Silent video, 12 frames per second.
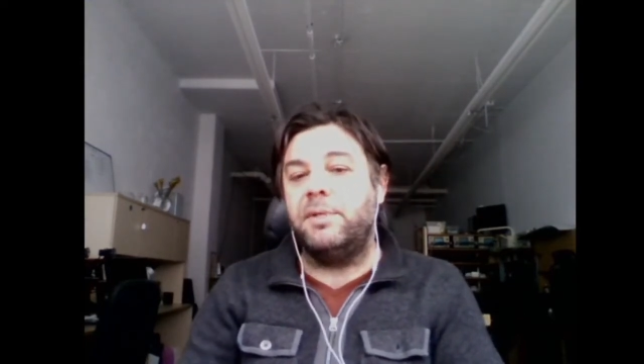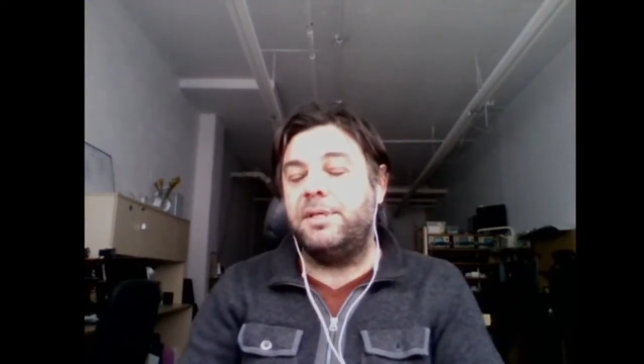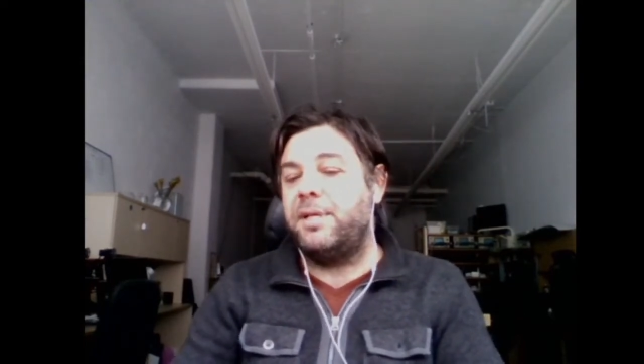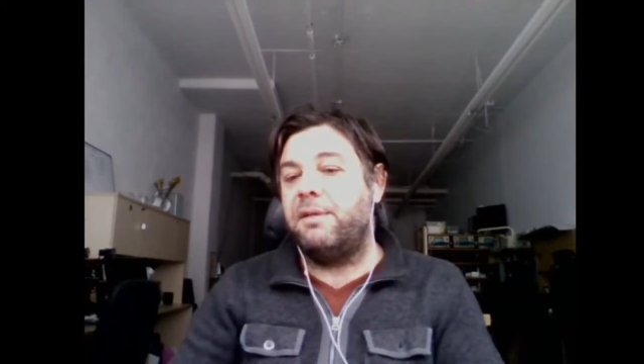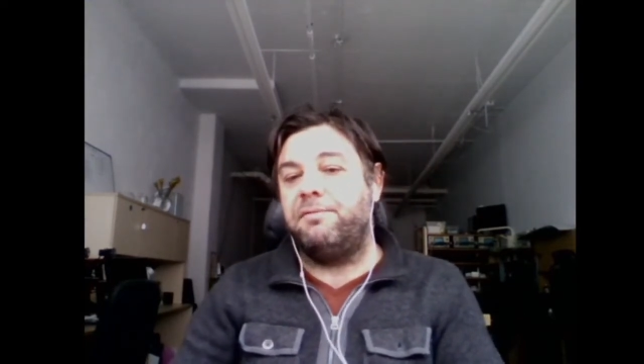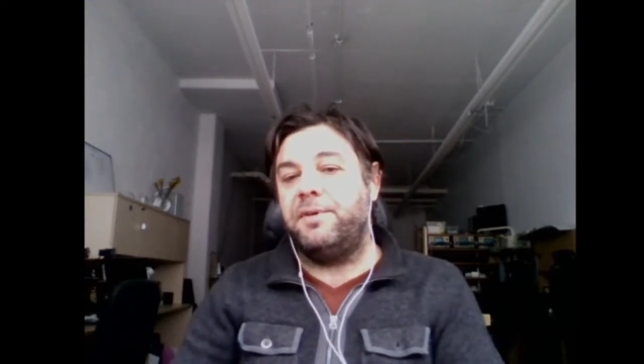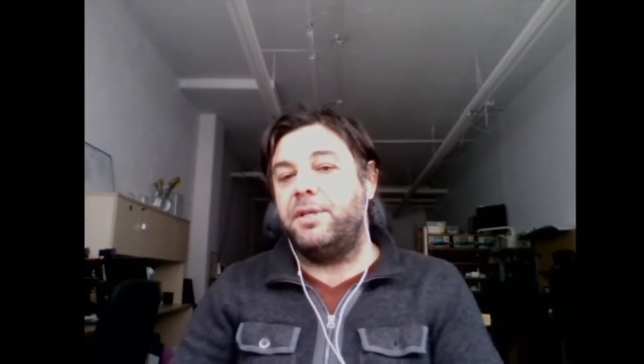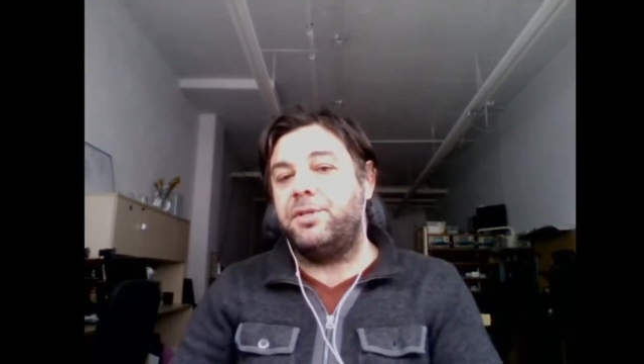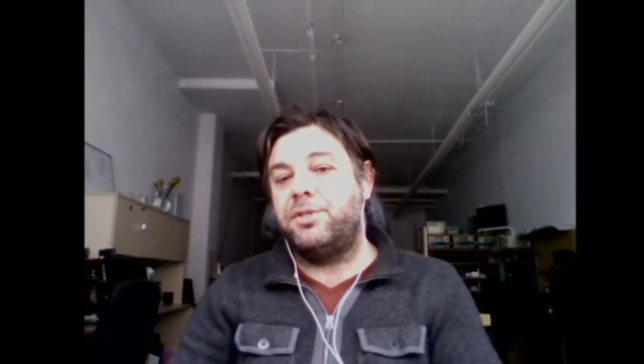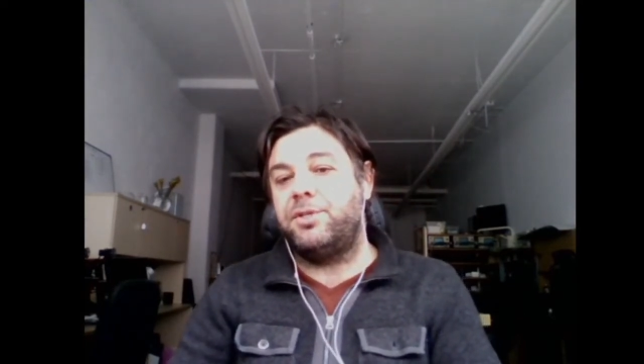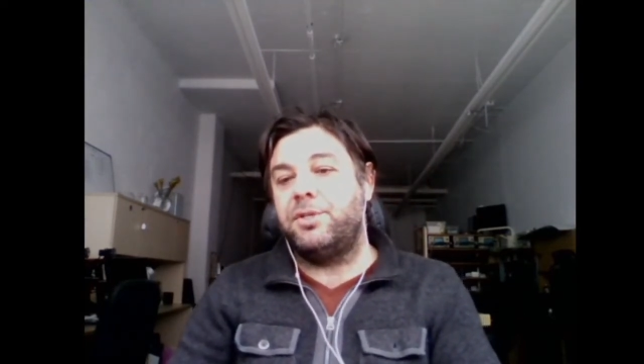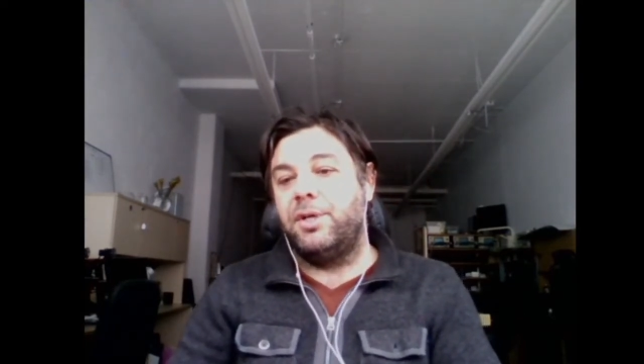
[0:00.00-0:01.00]
Is that
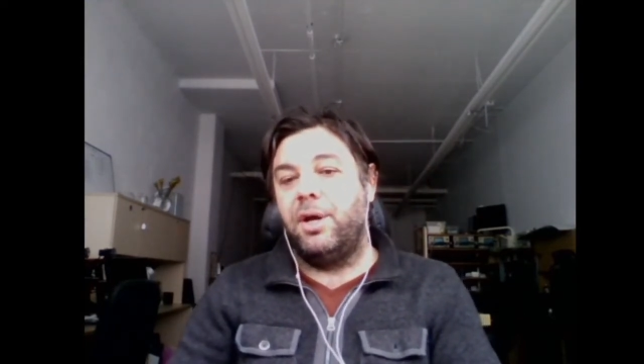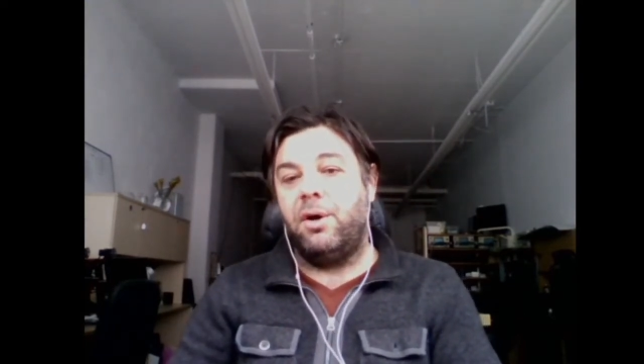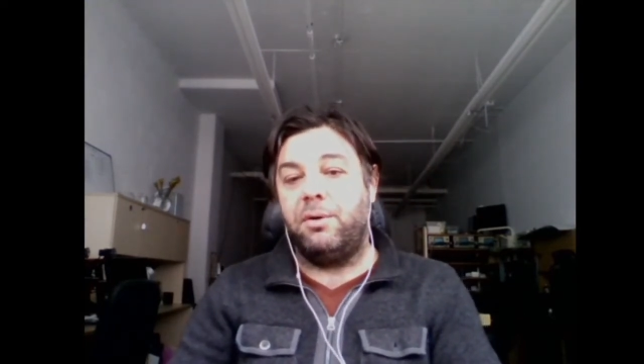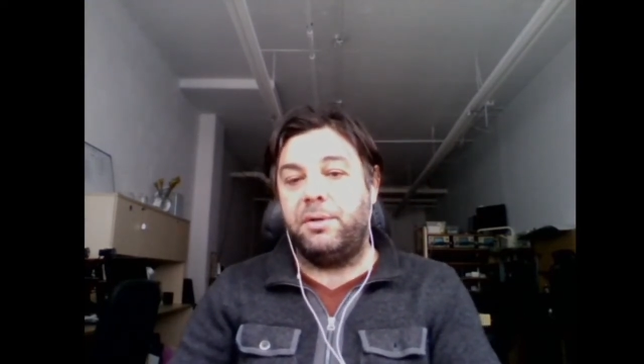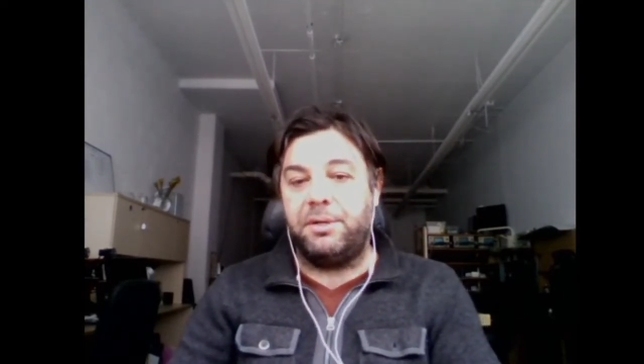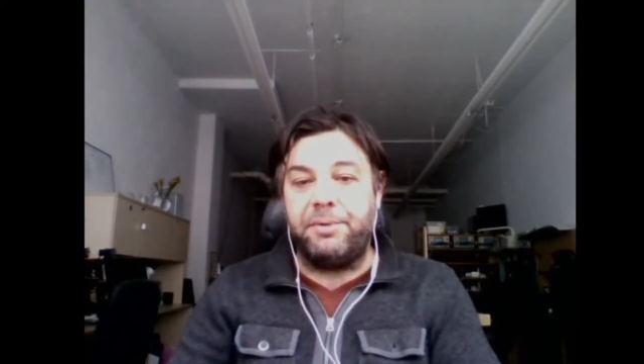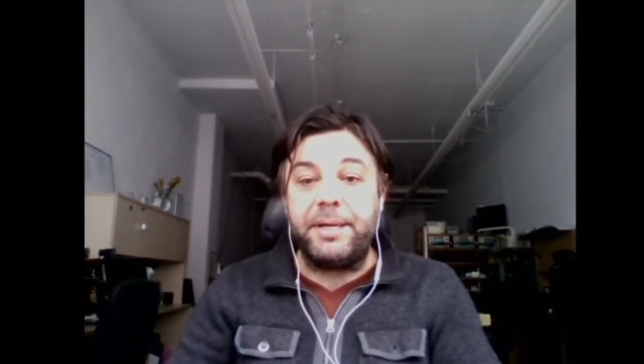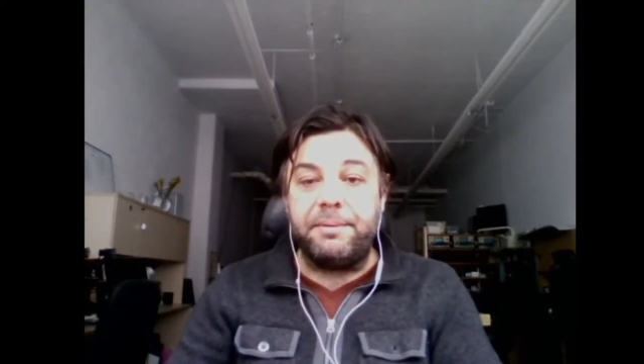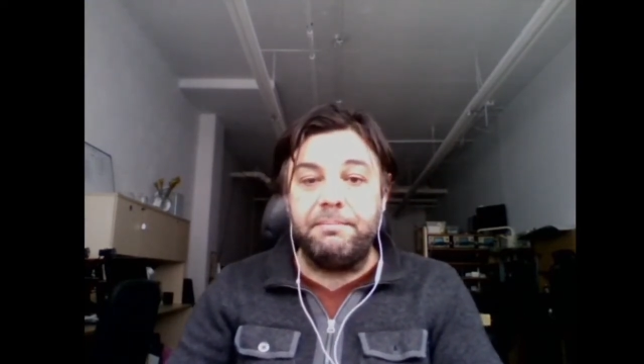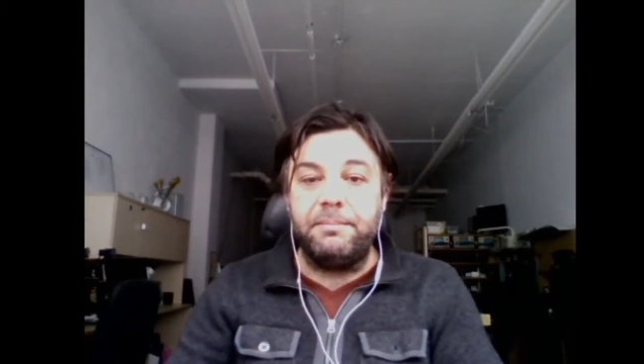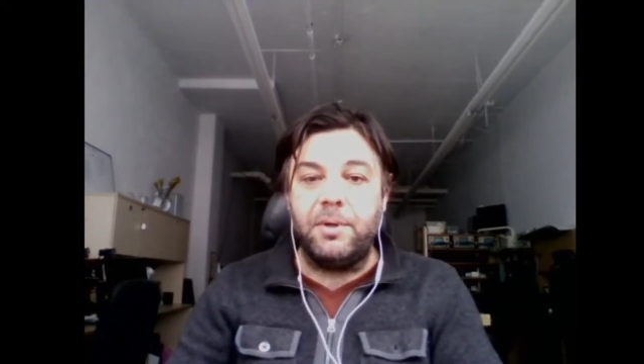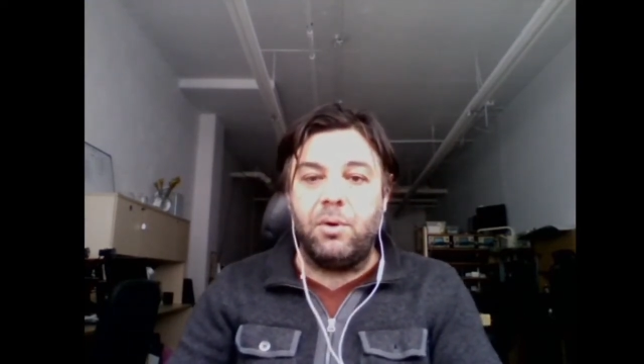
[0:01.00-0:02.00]
village on the grid,
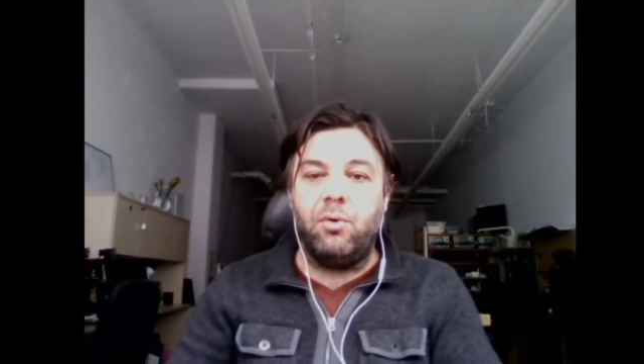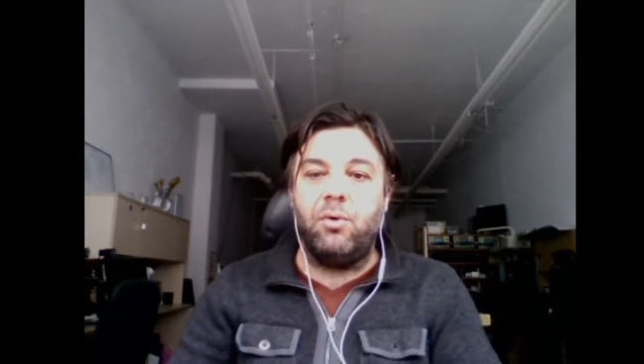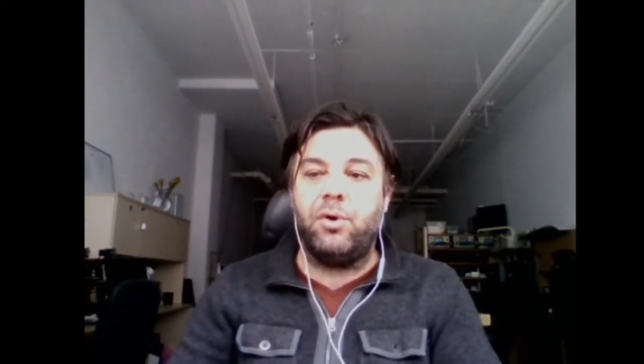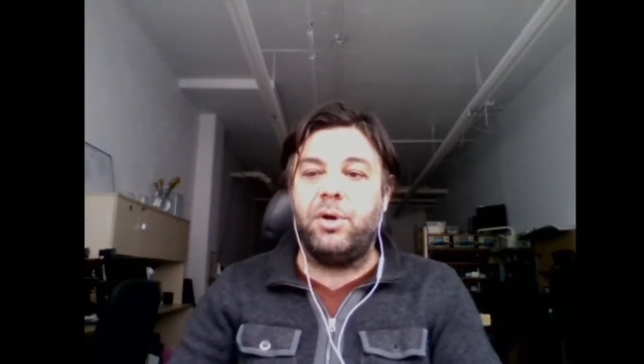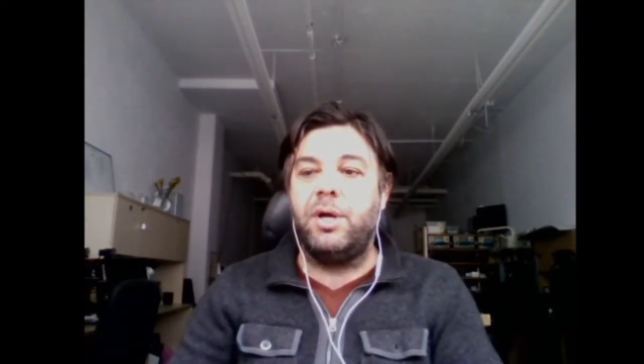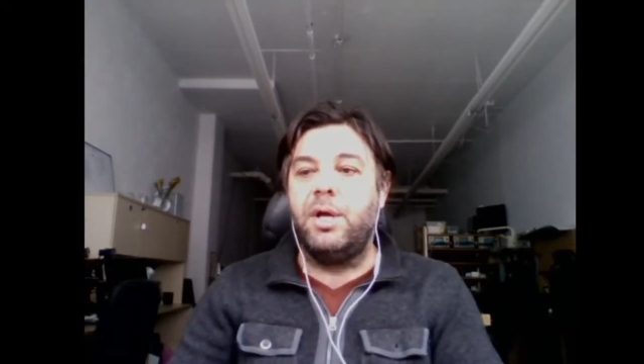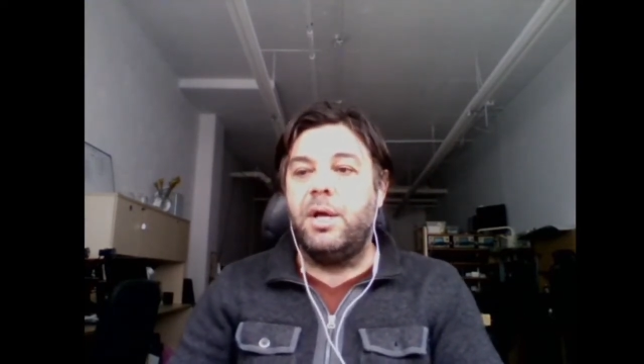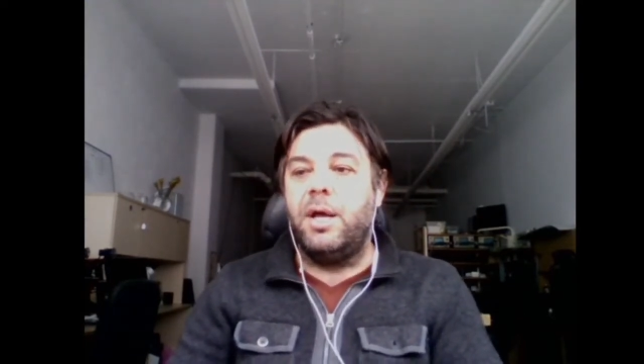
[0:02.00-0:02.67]
or